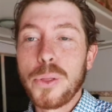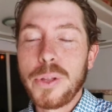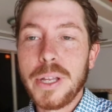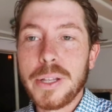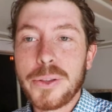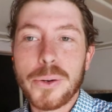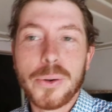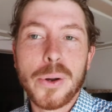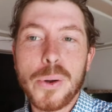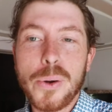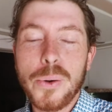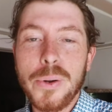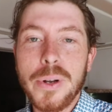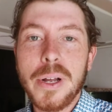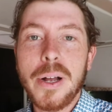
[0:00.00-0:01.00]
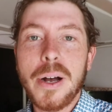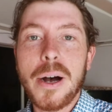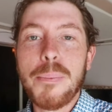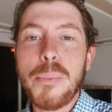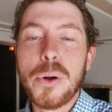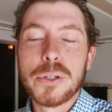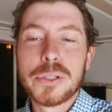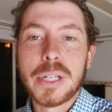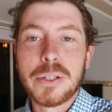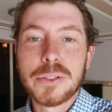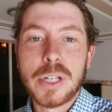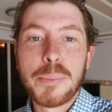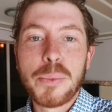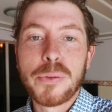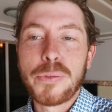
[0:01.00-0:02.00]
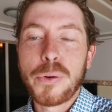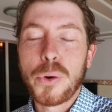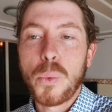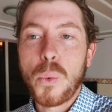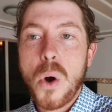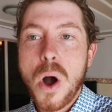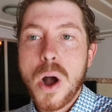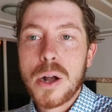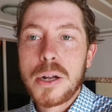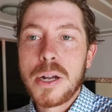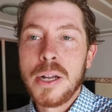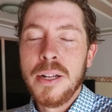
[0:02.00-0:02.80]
get their own motorcycles. I prefer to walk.